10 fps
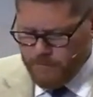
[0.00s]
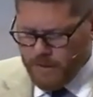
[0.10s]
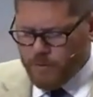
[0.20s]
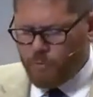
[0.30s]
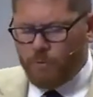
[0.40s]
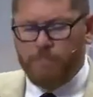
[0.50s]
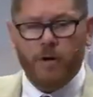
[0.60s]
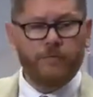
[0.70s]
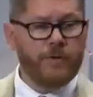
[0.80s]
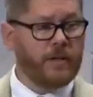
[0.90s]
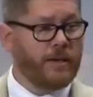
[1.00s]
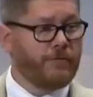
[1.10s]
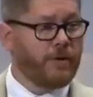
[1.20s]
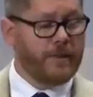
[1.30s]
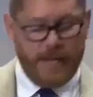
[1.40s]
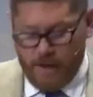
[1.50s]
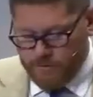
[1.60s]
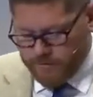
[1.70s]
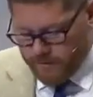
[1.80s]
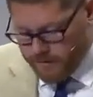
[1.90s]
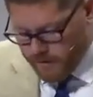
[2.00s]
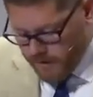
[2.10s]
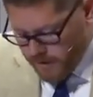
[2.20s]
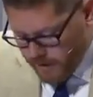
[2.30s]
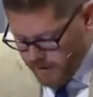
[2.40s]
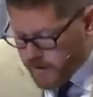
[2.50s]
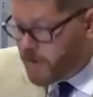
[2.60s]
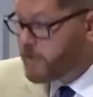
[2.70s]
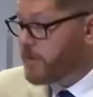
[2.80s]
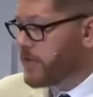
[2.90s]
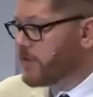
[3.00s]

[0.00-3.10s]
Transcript: and rule perfectly for a thousand years with a